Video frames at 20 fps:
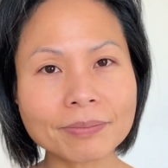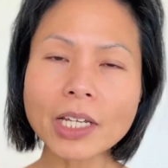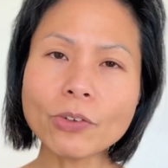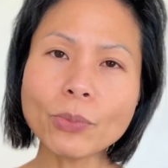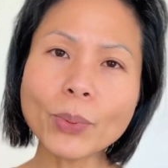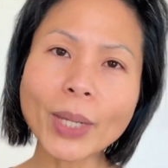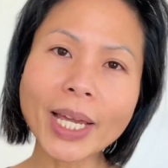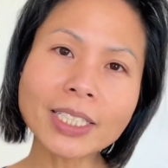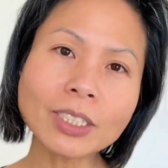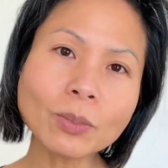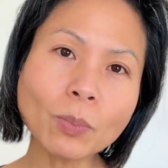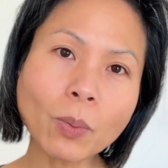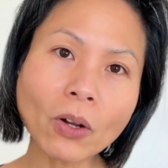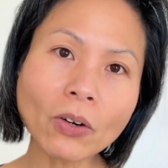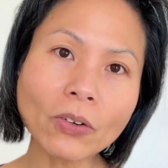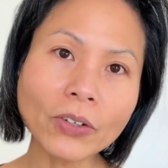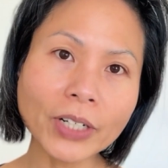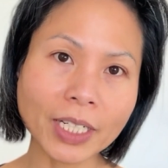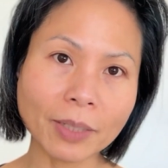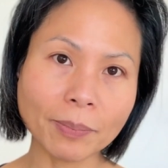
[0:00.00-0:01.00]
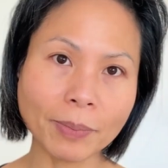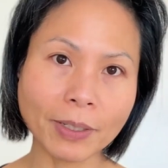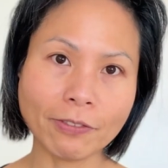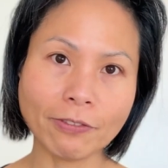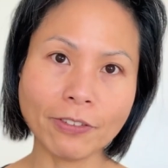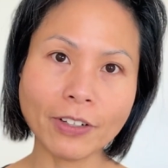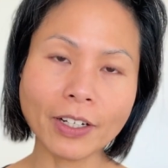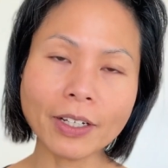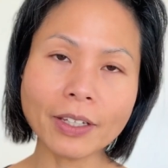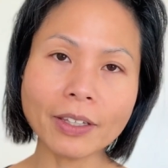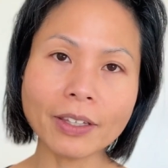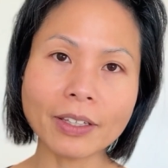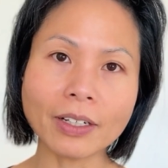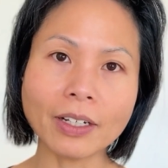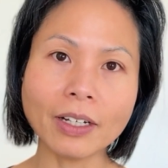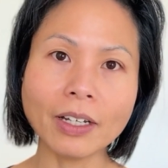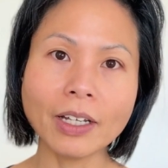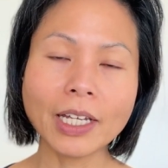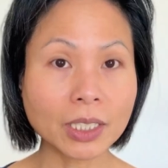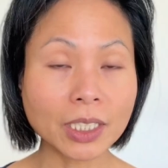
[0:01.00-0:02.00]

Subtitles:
if we explore it a bit further,